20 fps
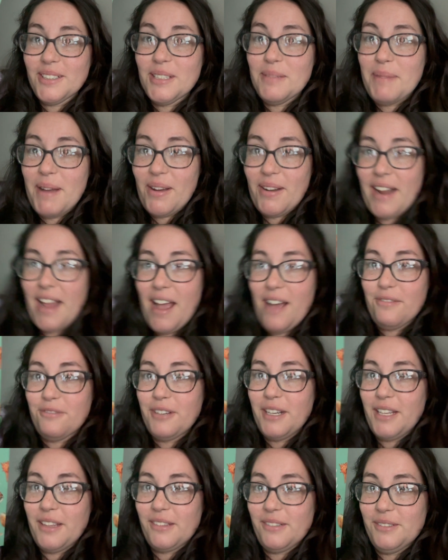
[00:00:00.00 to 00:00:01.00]
about
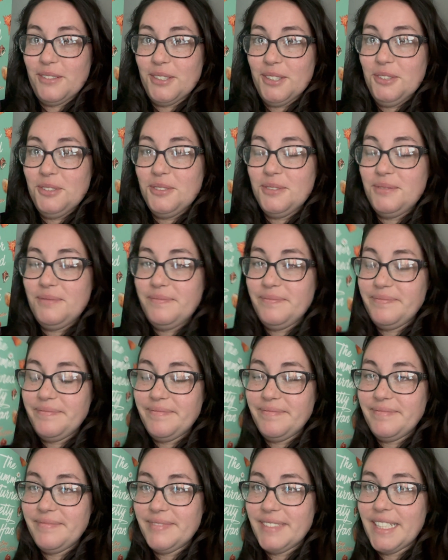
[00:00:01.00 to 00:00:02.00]
halfway through
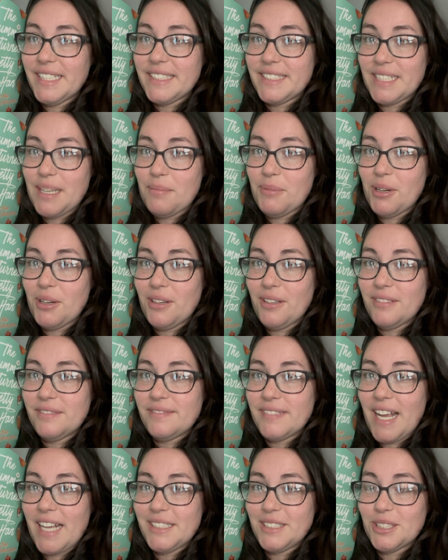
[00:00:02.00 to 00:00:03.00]
this summer.
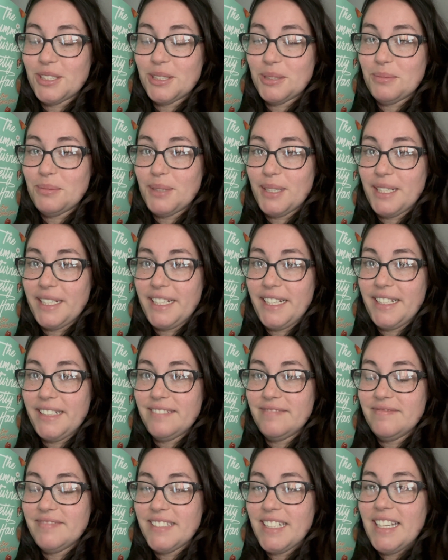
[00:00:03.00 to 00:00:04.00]
I turned pretty.
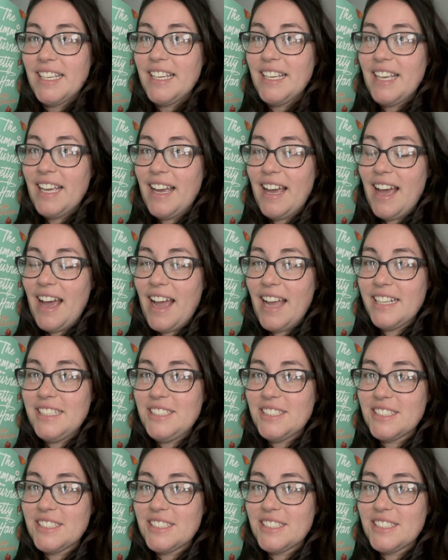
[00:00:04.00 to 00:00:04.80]
I